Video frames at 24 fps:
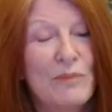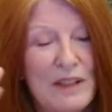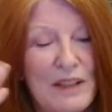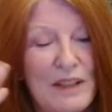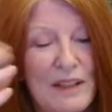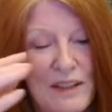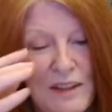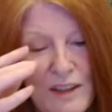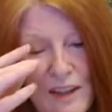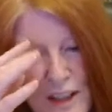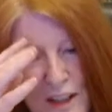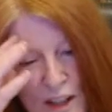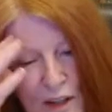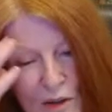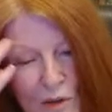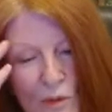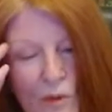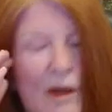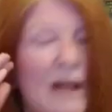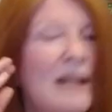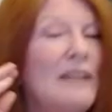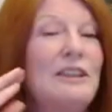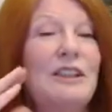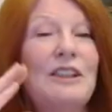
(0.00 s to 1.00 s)
the
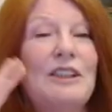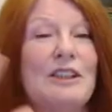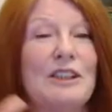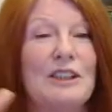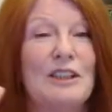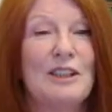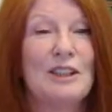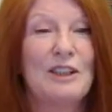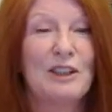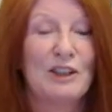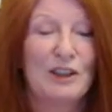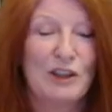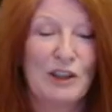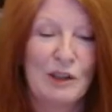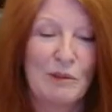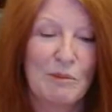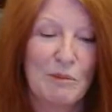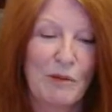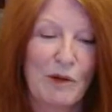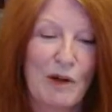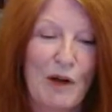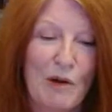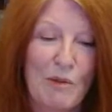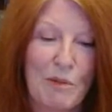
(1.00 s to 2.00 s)
rest
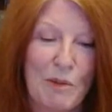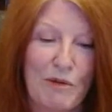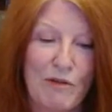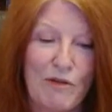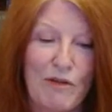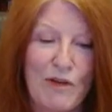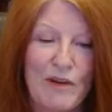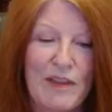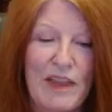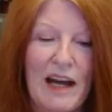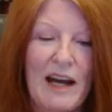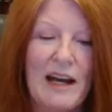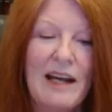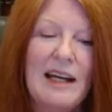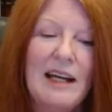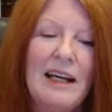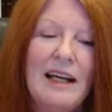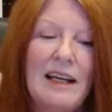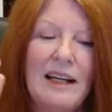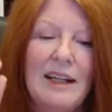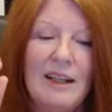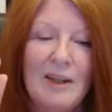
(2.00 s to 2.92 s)
should go before that.